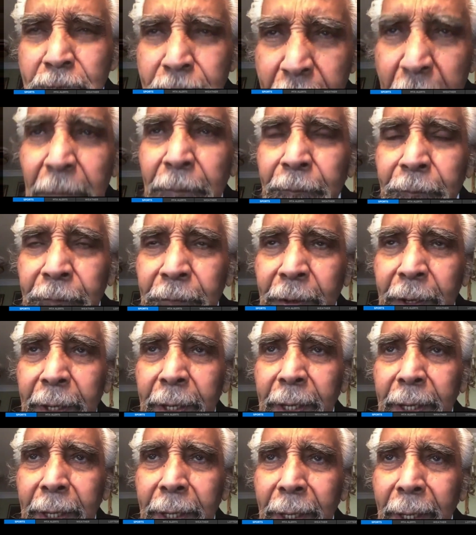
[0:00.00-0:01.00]

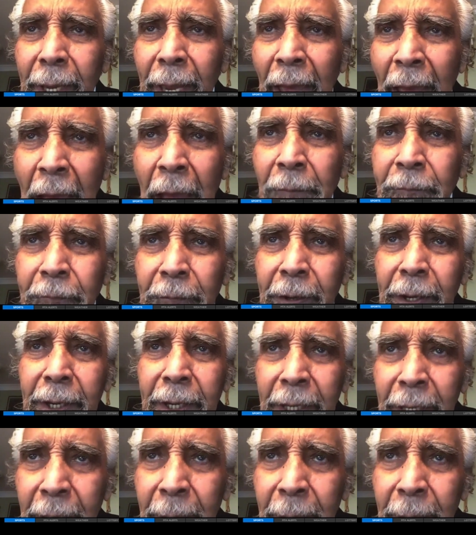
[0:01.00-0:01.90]
fifty African